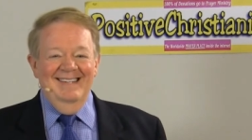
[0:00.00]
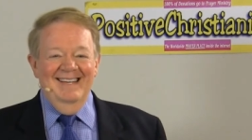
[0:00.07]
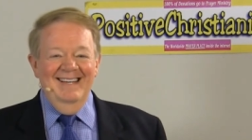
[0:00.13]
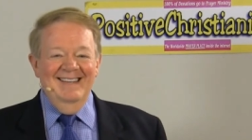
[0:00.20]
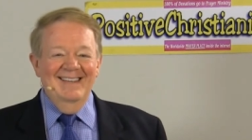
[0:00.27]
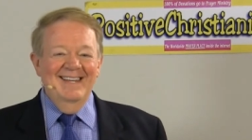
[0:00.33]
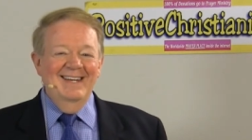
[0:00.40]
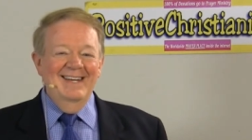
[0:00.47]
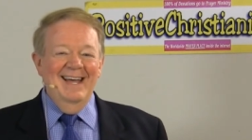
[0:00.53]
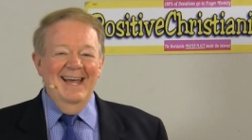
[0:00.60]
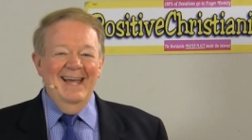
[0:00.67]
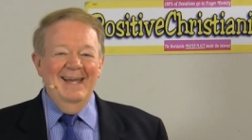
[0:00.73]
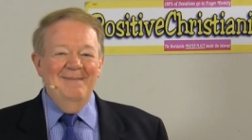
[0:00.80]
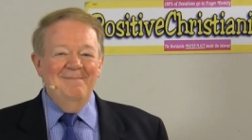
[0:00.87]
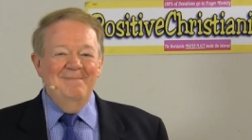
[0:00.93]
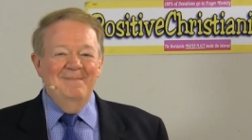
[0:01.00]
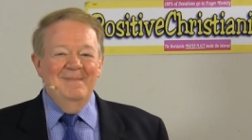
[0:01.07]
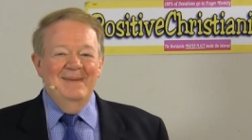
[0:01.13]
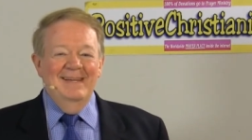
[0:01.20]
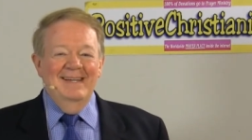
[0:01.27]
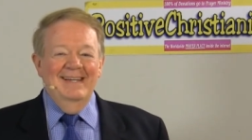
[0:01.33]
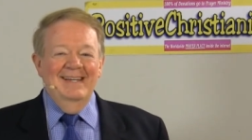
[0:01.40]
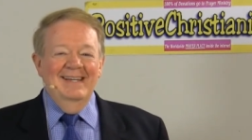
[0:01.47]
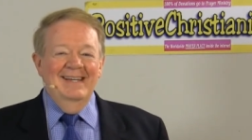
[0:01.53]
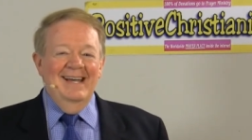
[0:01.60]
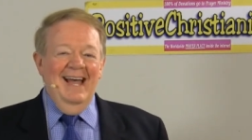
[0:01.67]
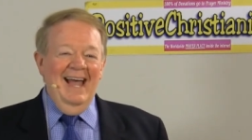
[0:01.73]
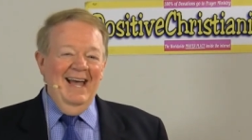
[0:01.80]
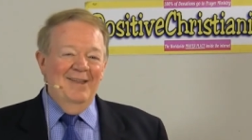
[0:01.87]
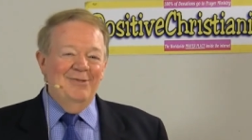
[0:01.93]
In the name
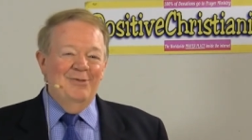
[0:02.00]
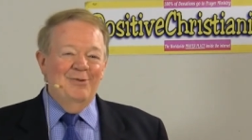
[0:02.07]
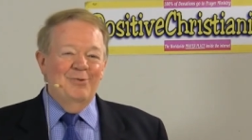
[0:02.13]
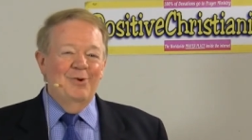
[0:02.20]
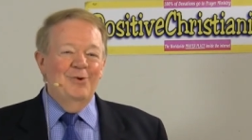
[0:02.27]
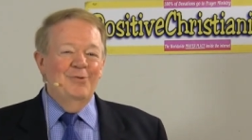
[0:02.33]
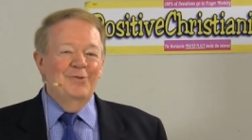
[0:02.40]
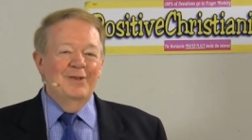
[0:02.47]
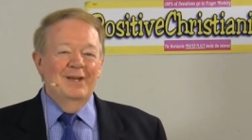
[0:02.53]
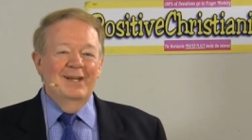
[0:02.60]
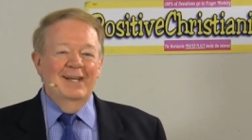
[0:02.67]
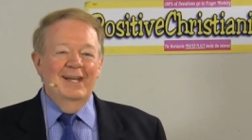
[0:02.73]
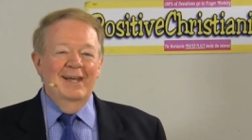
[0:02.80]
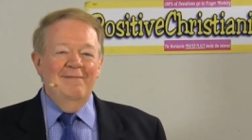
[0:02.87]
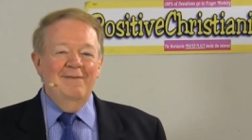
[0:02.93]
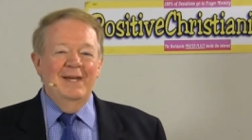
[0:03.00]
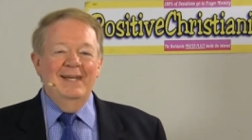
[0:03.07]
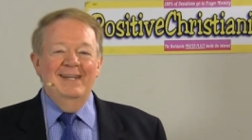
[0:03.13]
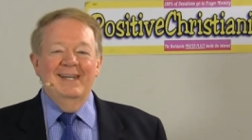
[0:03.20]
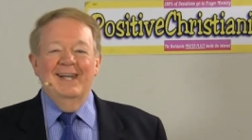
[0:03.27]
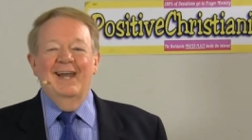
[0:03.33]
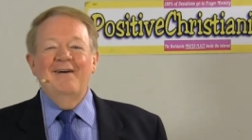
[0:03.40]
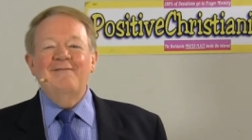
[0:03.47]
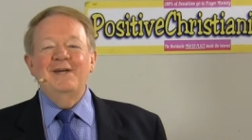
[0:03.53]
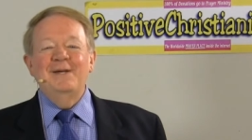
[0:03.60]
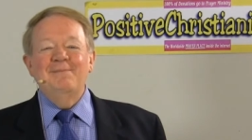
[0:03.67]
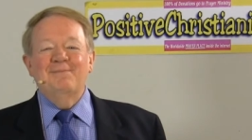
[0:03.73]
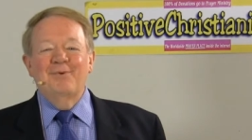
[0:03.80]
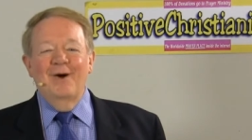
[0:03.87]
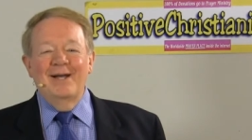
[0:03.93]
and through the living,
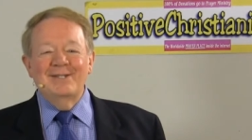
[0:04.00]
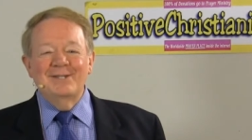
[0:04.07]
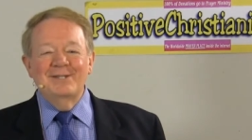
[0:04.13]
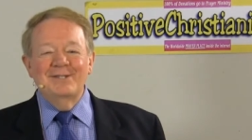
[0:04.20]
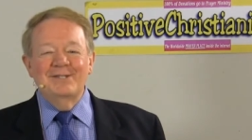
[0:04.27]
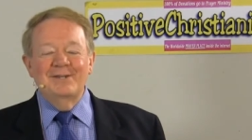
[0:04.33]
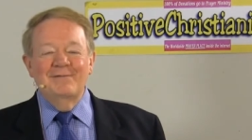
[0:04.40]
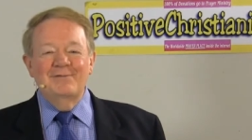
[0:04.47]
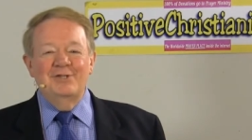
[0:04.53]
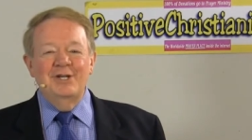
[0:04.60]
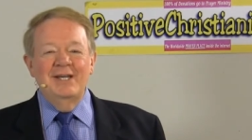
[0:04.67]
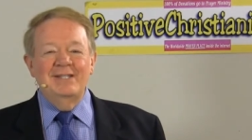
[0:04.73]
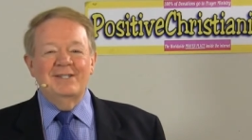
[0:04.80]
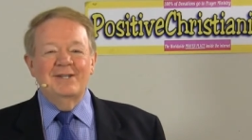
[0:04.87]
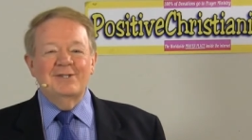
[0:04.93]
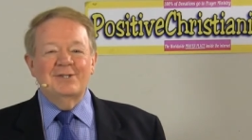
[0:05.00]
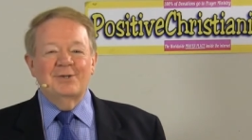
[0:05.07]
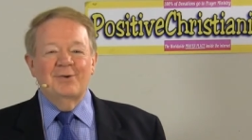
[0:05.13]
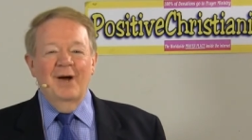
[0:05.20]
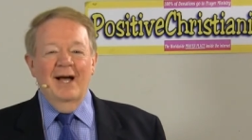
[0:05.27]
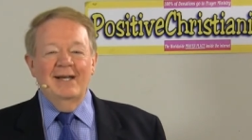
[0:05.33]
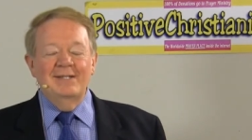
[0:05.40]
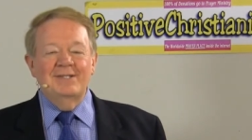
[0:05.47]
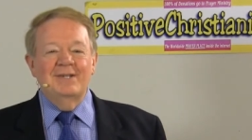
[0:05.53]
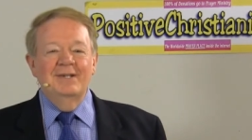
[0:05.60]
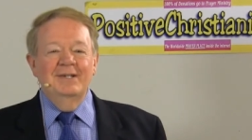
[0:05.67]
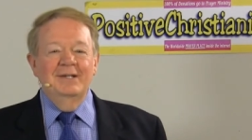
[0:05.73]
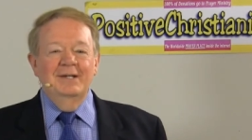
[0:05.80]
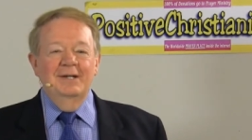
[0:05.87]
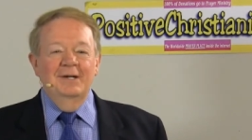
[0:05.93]
loving presence of Jesus Christ,
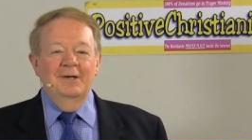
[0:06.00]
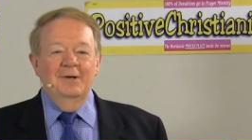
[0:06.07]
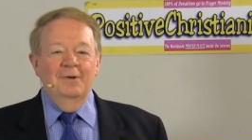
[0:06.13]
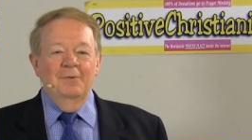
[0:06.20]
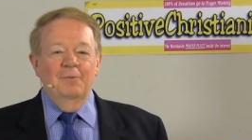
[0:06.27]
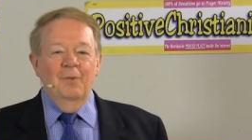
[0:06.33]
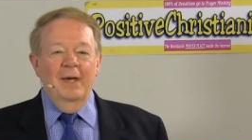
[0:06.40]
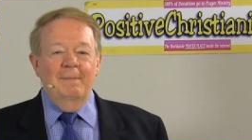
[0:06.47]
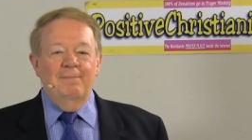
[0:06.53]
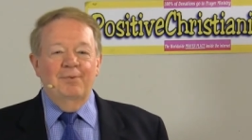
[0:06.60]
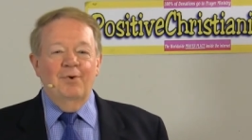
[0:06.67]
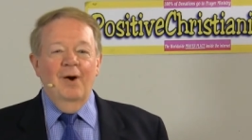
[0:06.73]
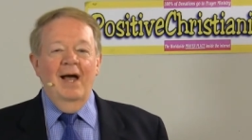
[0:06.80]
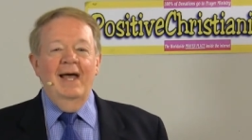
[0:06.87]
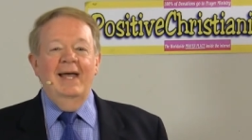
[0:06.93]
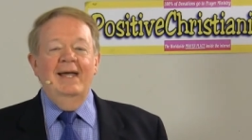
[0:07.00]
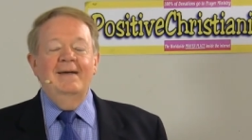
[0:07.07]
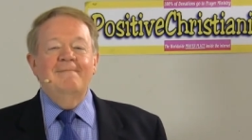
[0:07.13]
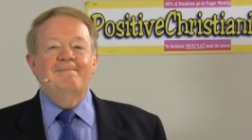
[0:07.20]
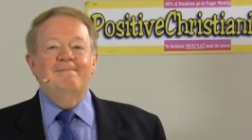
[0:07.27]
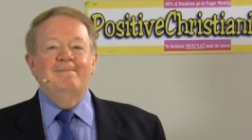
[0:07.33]
we pray,